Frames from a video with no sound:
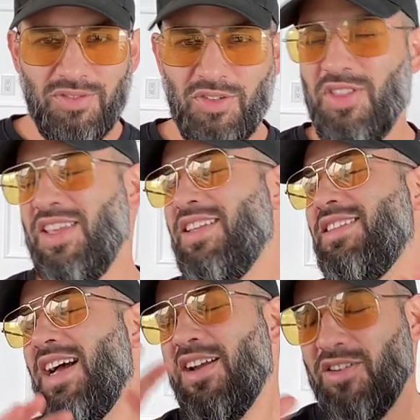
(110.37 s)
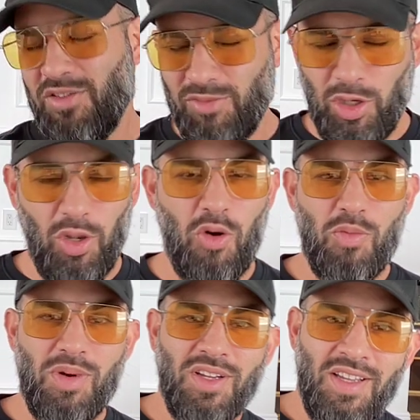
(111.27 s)
for the entire
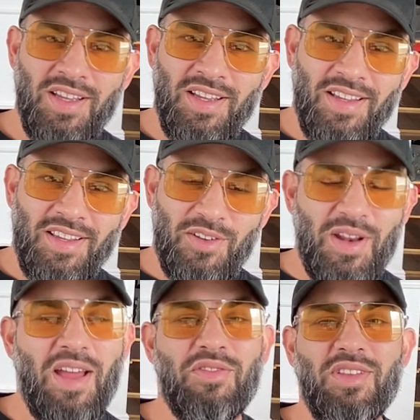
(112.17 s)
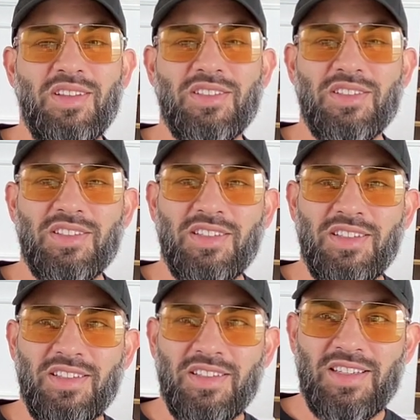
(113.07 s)
globe, you'd have to
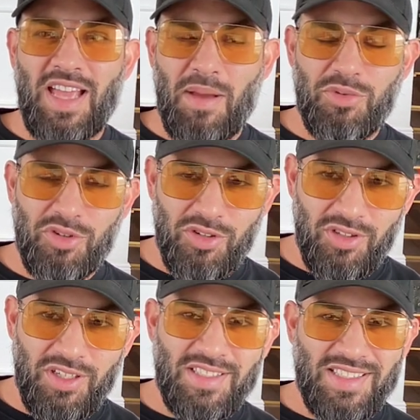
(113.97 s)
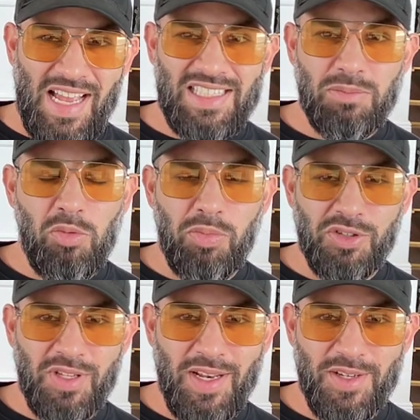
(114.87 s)
capture a sizable
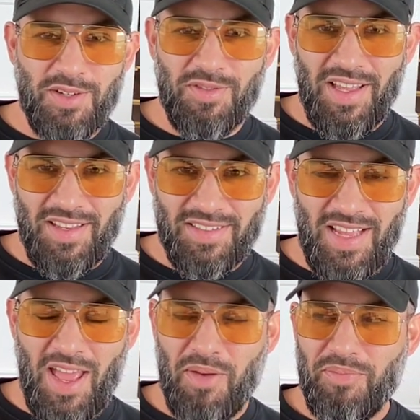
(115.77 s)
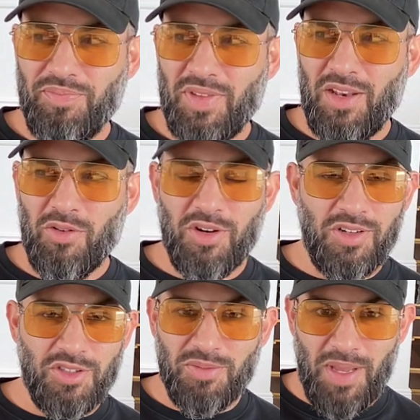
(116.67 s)
percentage of that TAM in order
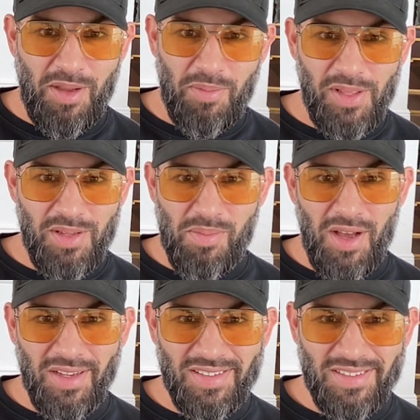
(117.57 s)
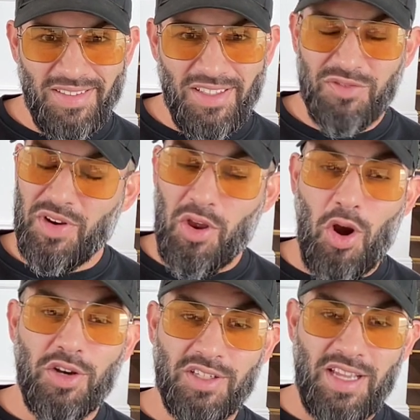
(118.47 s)
to just make $1 million. It's very
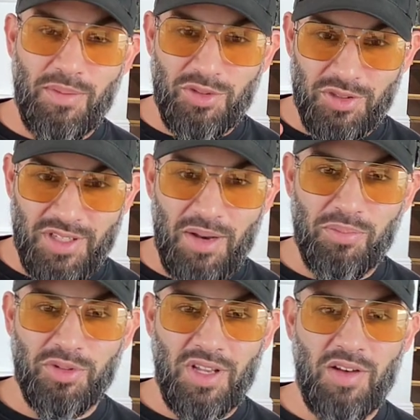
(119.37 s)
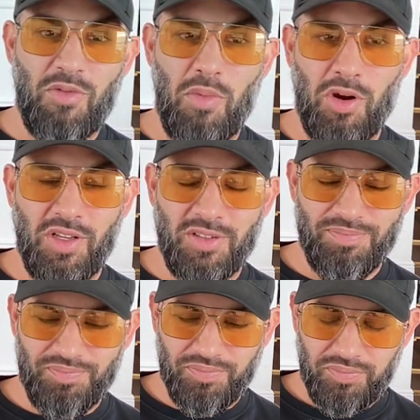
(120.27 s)
hard to capture 10% of a market,
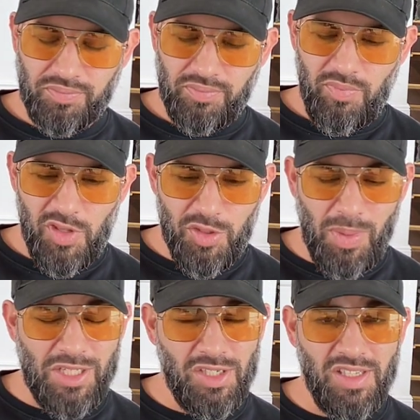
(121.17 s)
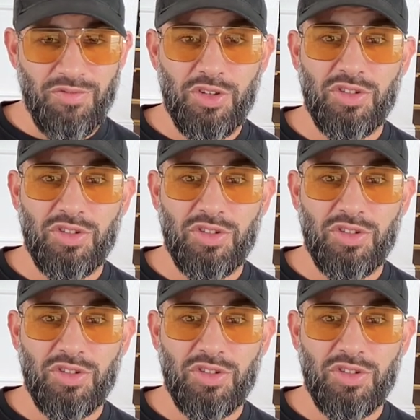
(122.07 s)
especially if you're